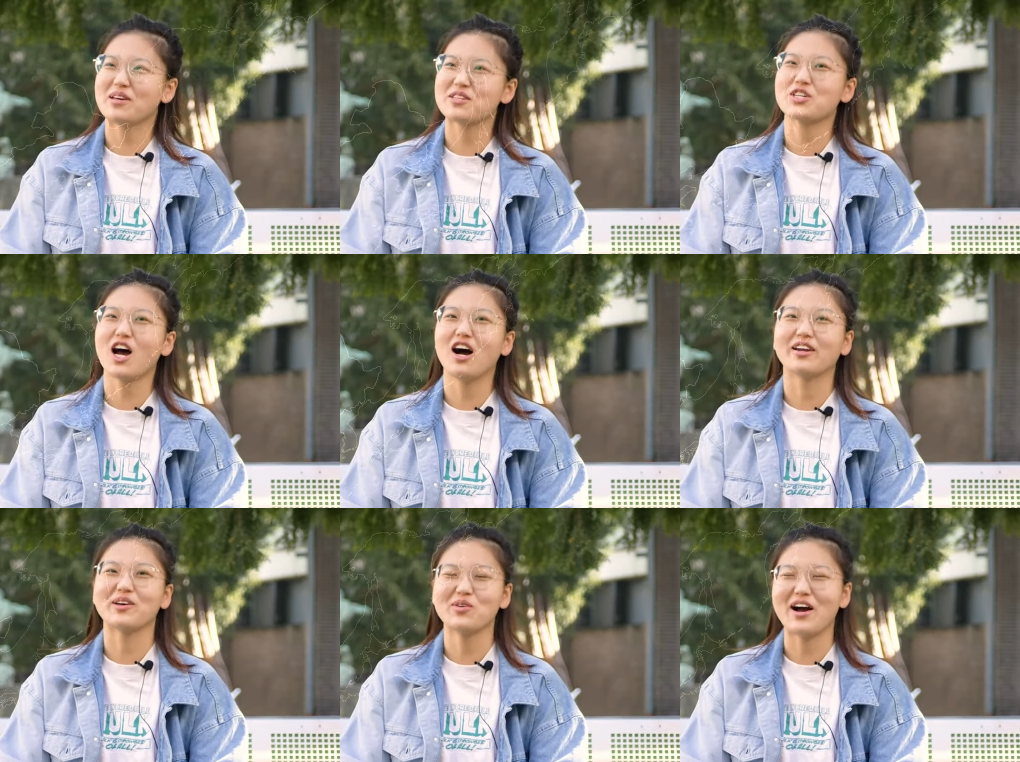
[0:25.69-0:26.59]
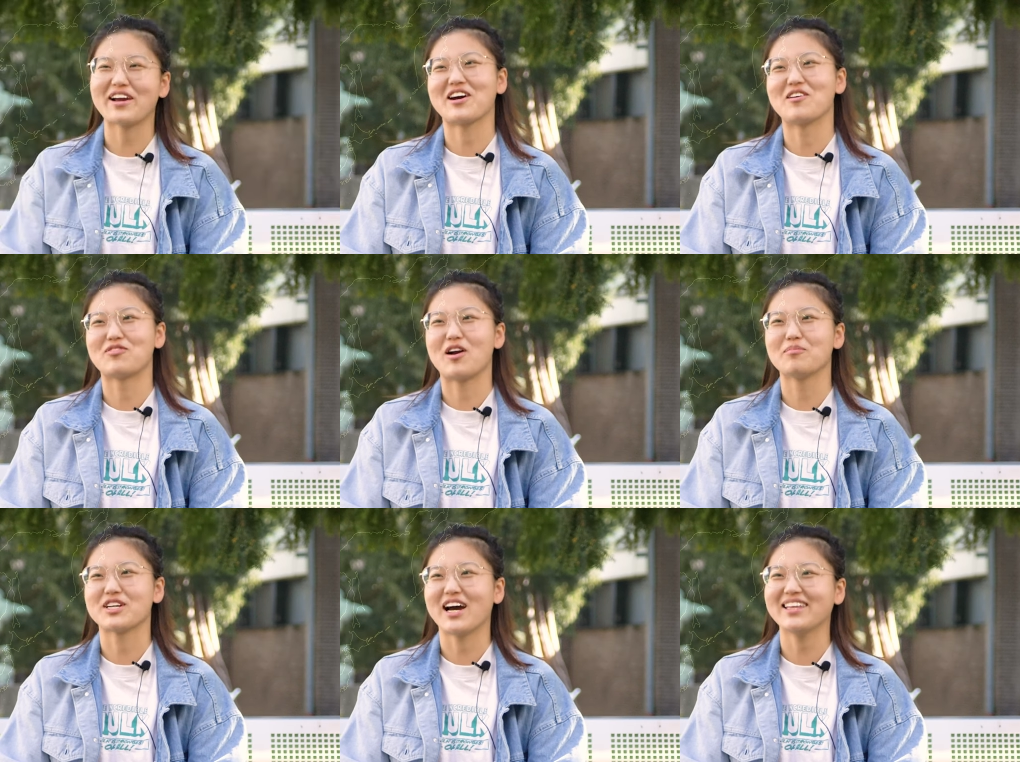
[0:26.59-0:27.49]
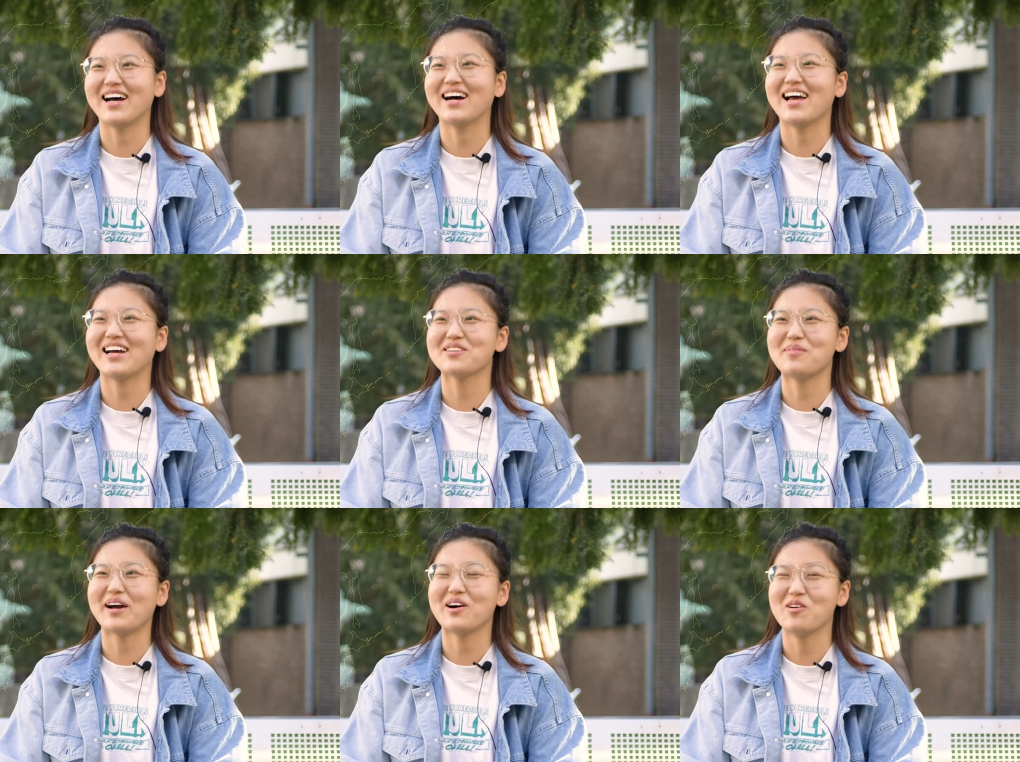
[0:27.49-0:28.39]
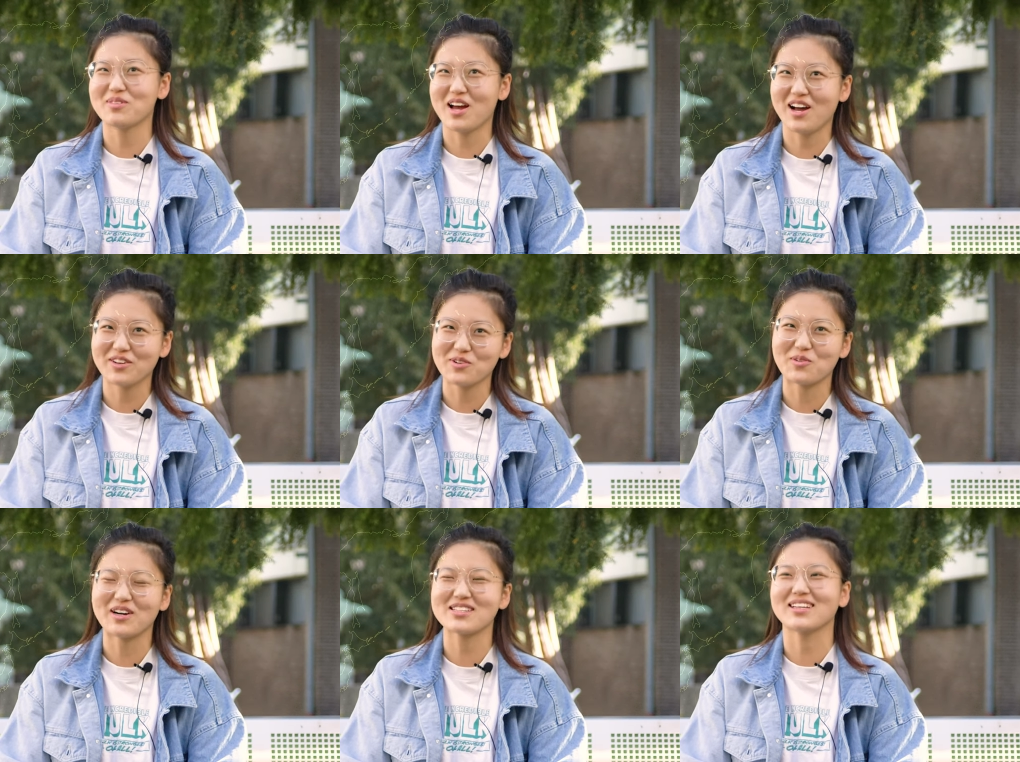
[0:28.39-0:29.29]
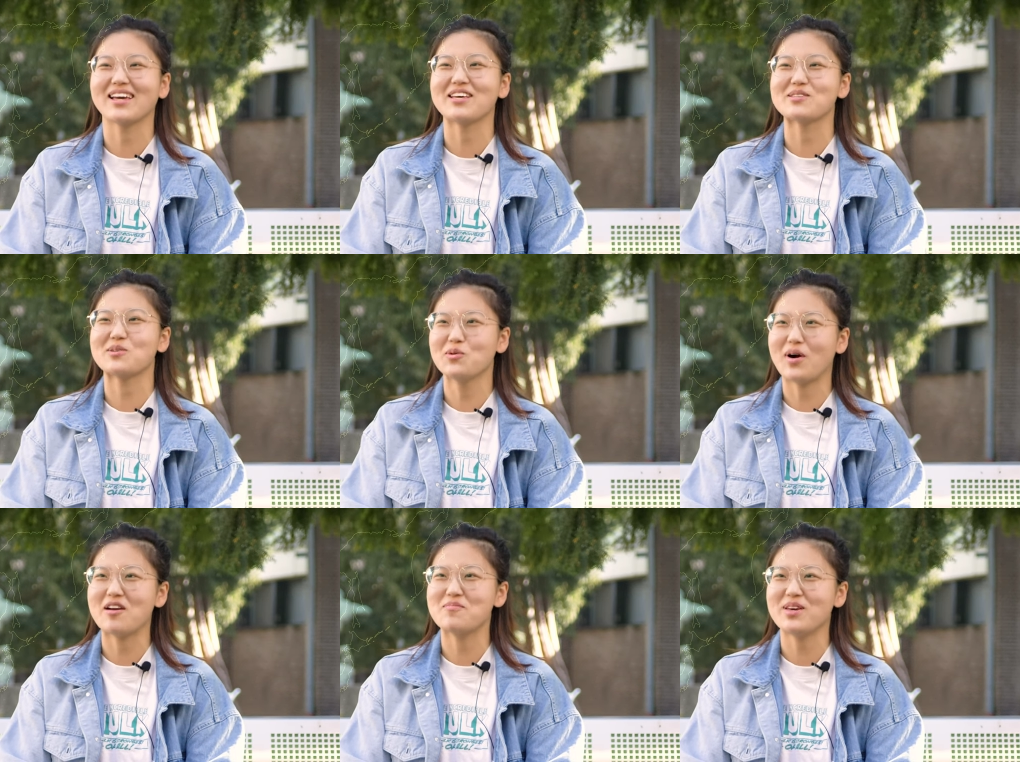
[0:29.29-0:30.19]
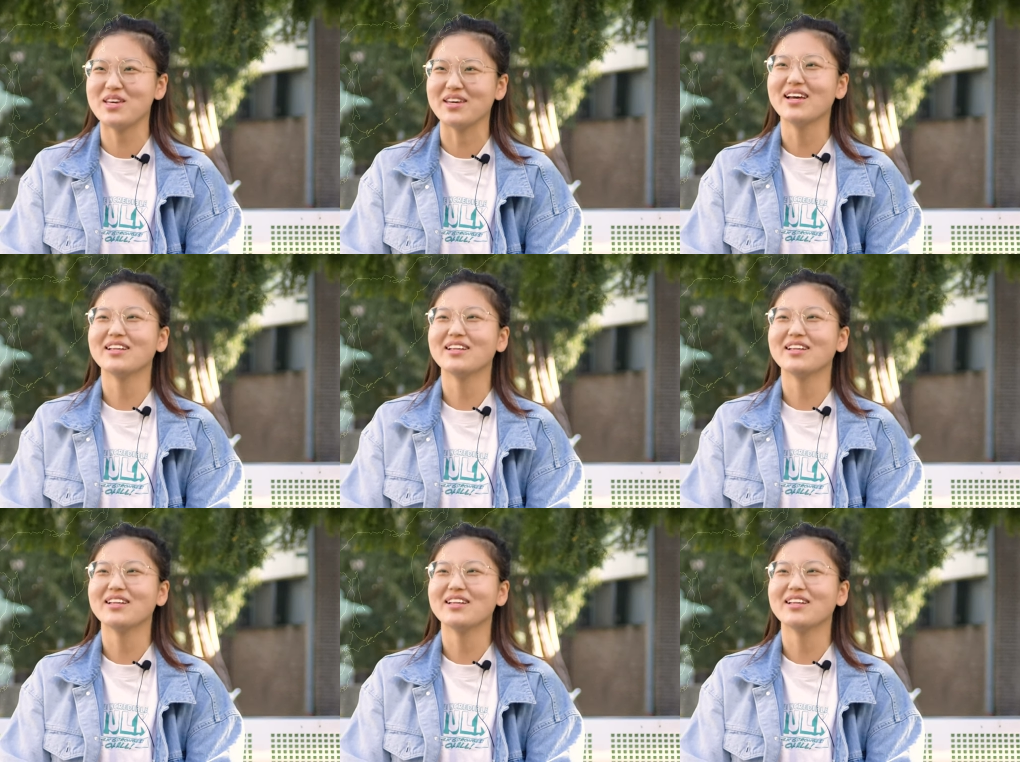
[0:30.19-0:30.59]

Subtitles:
is Chang Liu. I come from China, and my hometown university is UIBE,